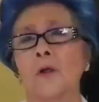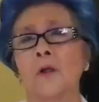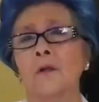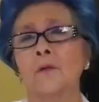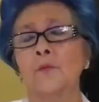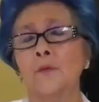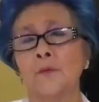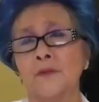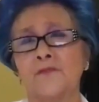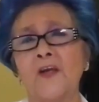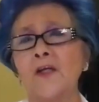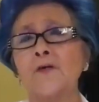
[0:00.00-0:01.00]

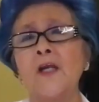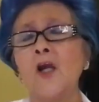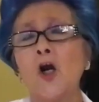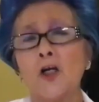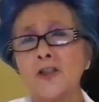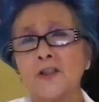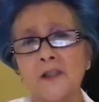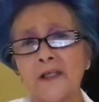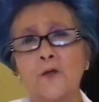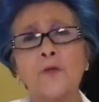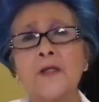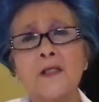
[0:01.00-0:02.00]
was very
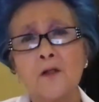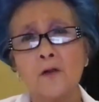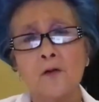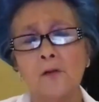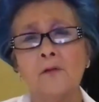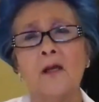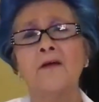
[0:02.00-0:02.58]
harshly critical